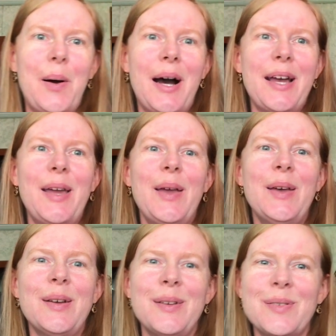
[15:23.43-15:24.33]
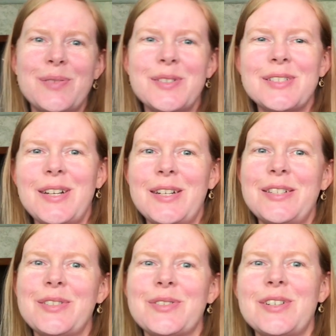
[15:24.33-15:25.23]
I first got
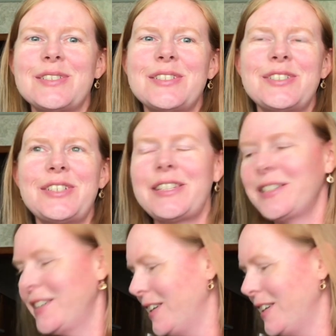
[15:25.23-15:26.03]
into cross stitching,